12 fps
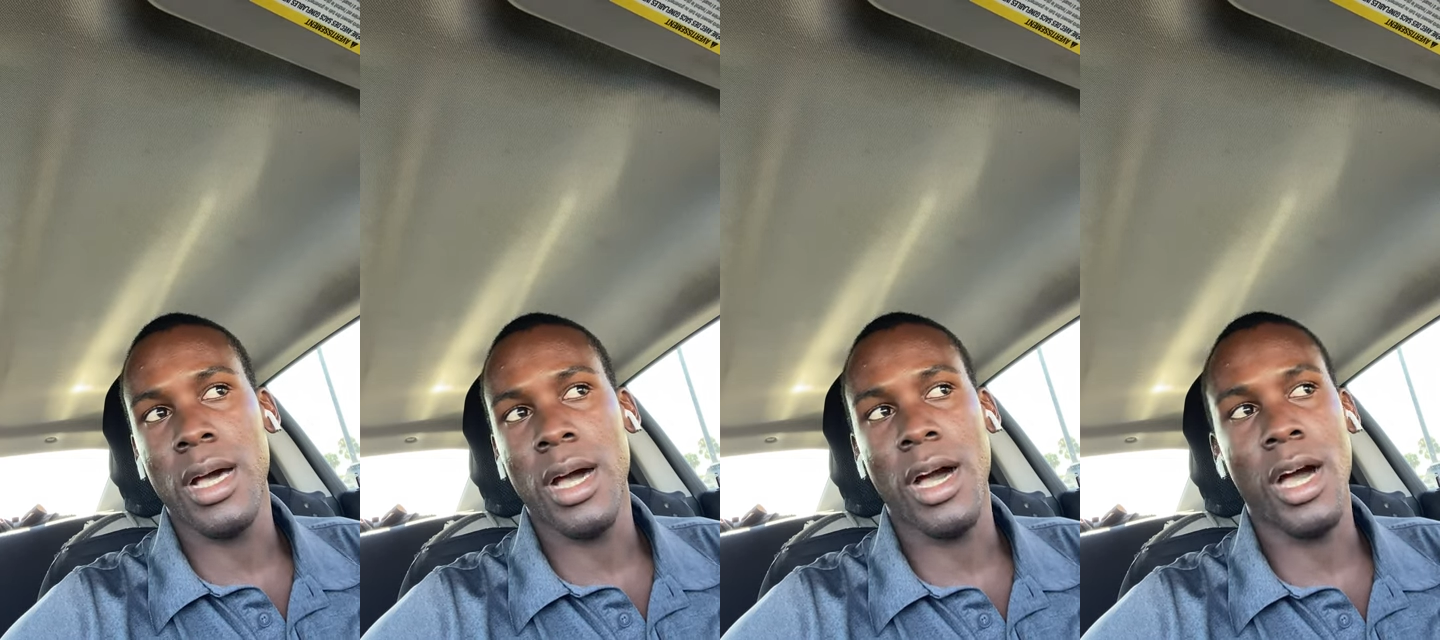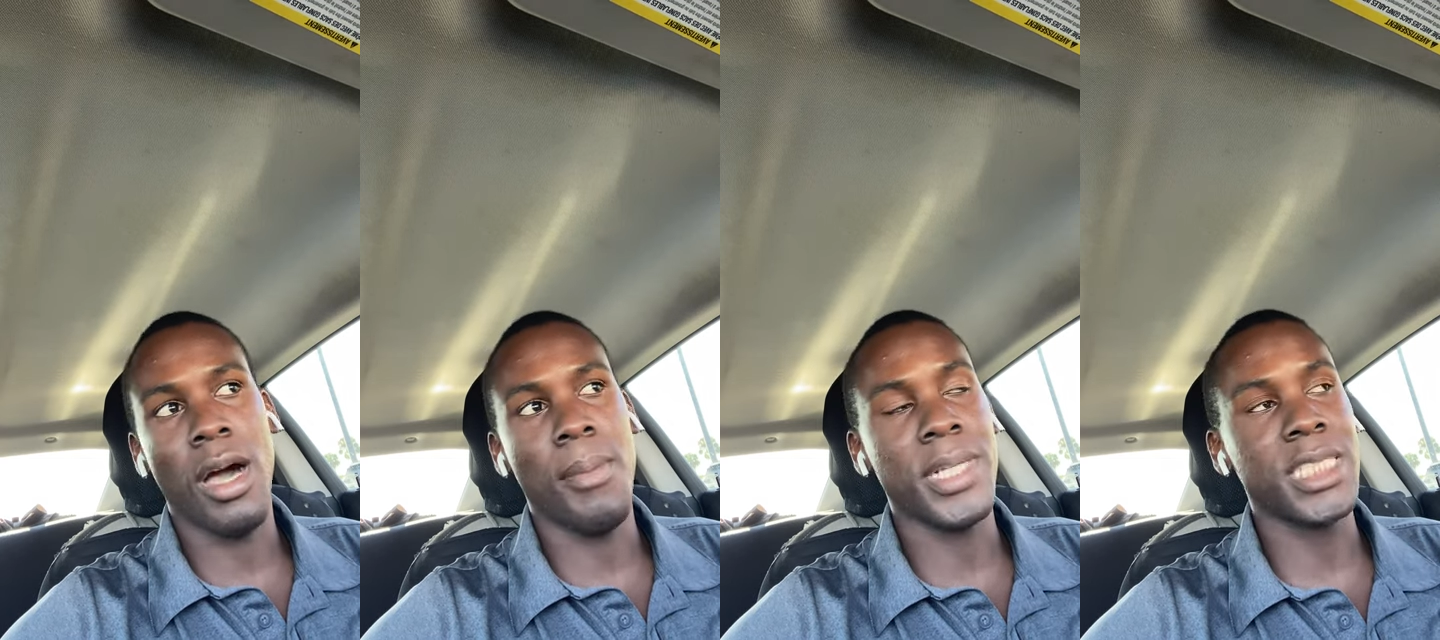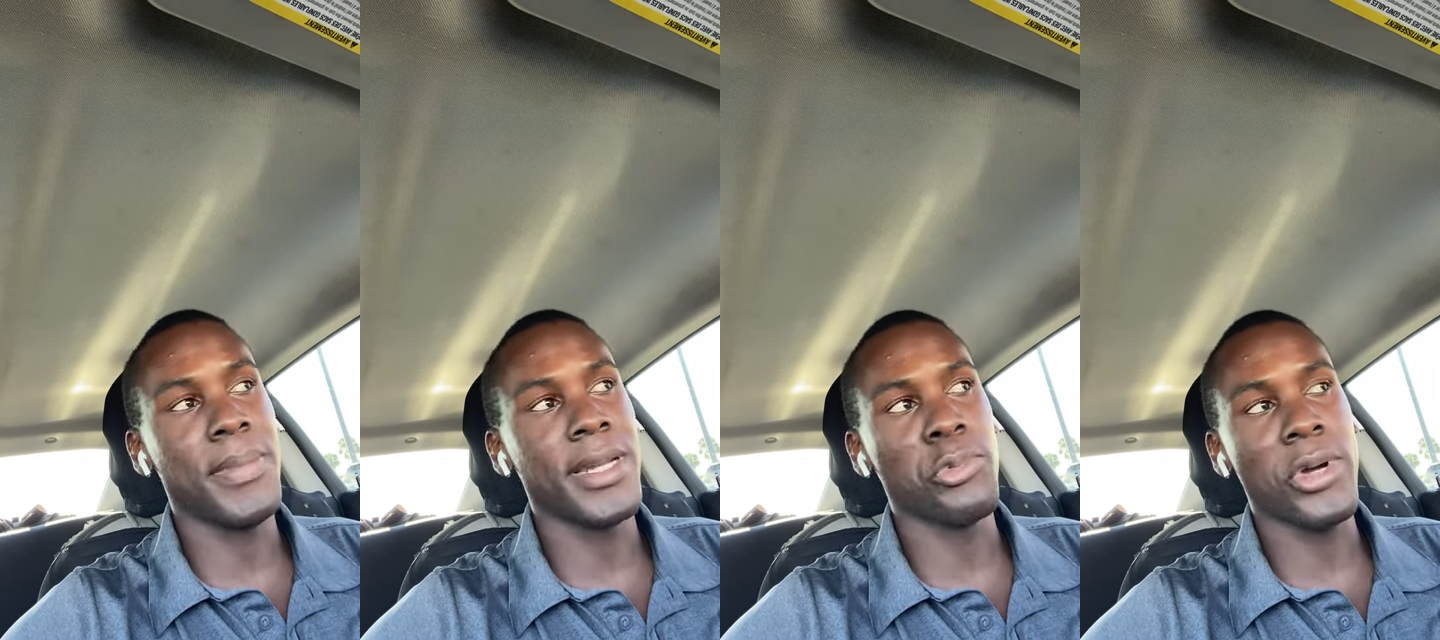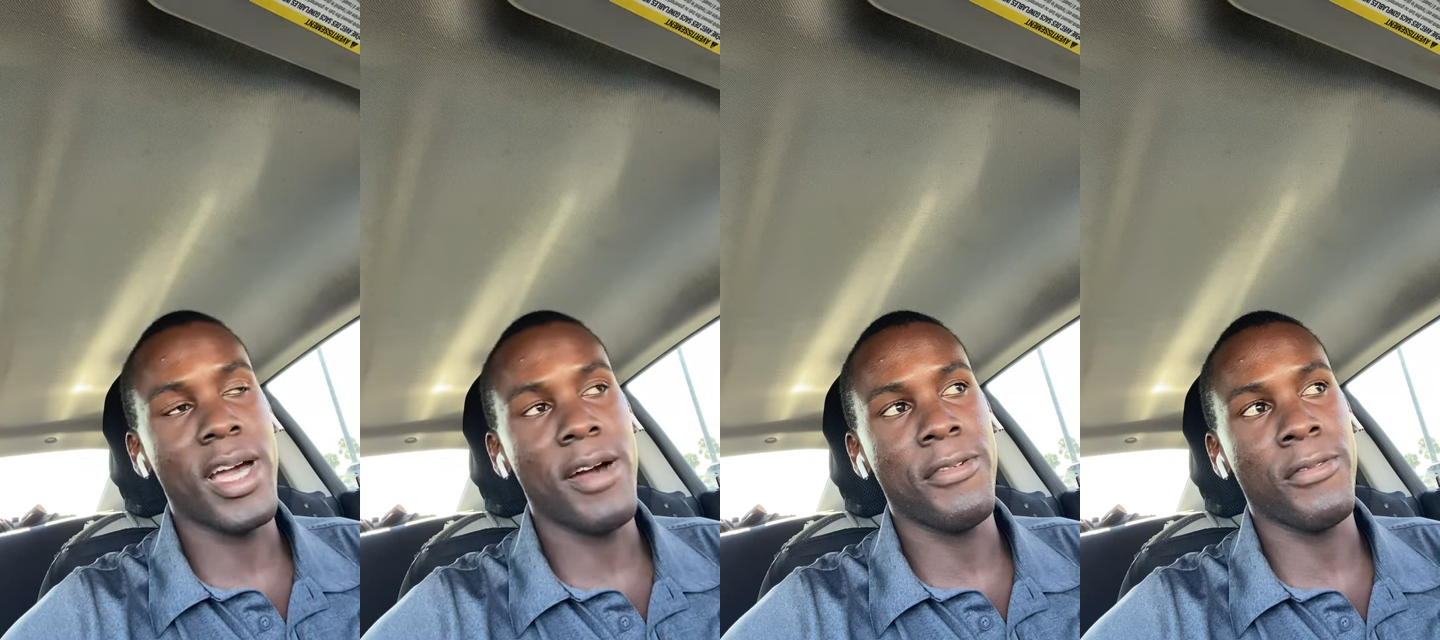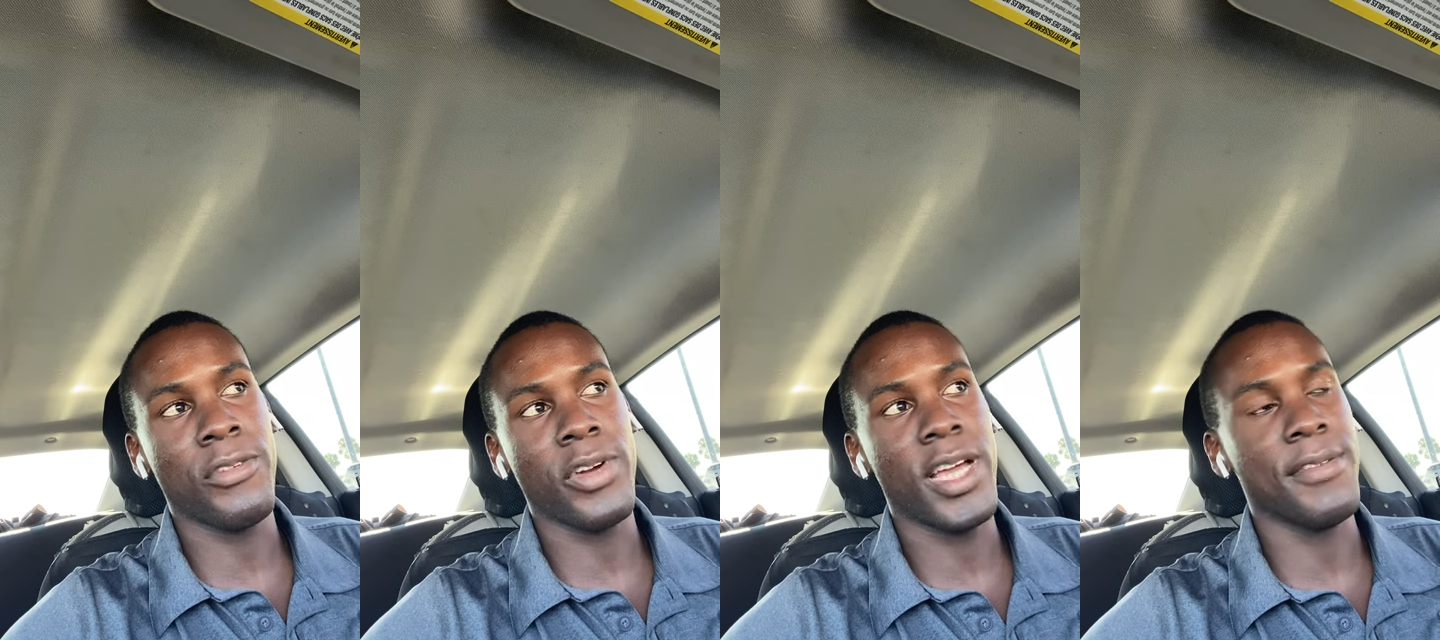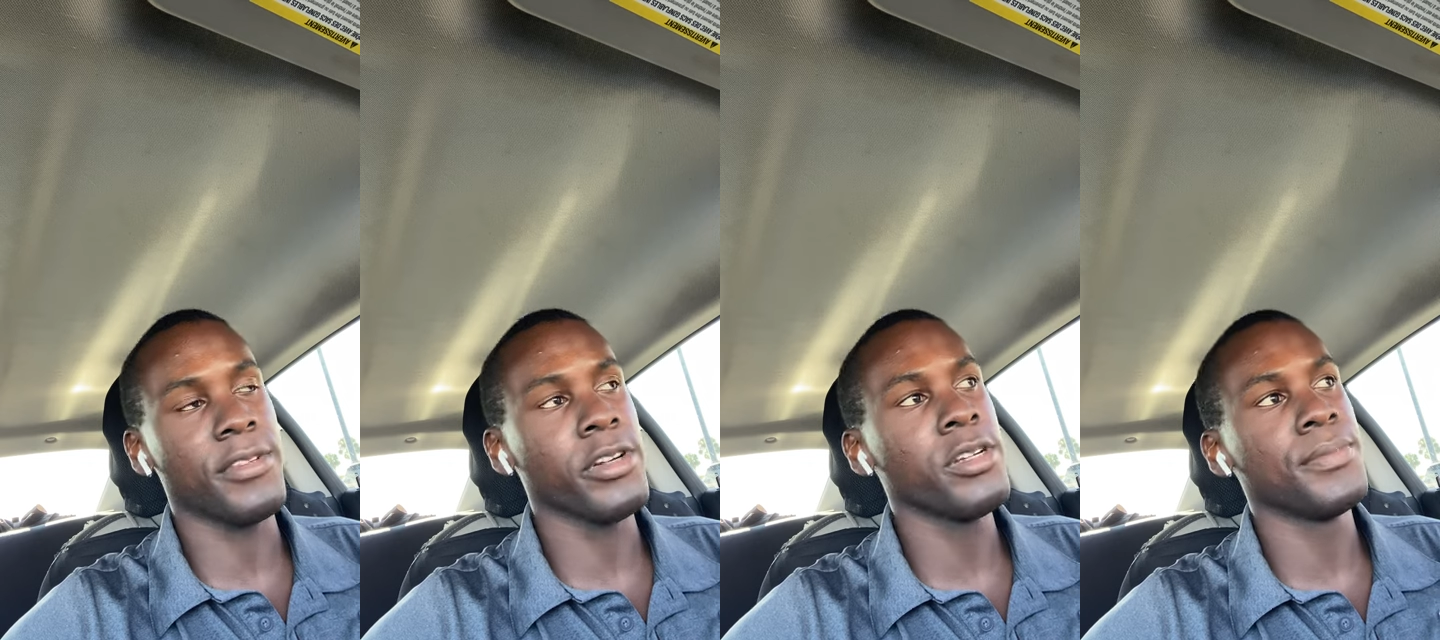Um, it's been around for
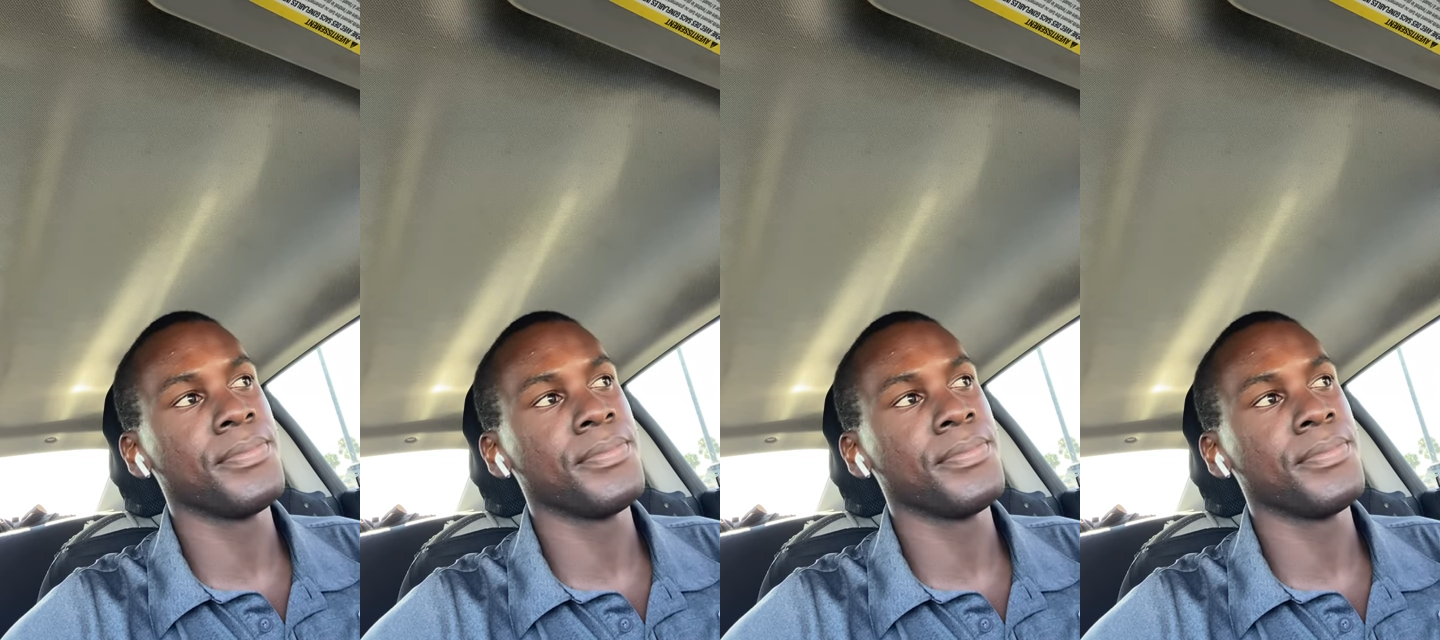forever.